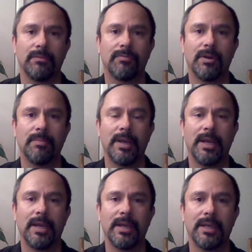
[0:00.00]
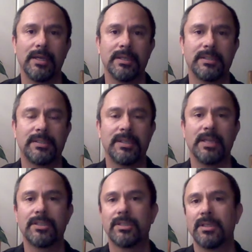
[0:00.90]
from a
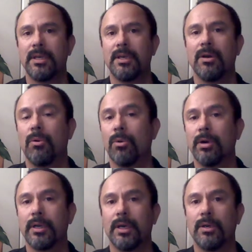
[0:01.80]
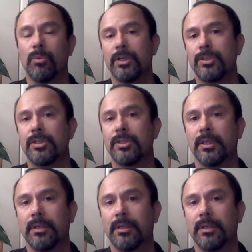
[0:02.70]
sense organ which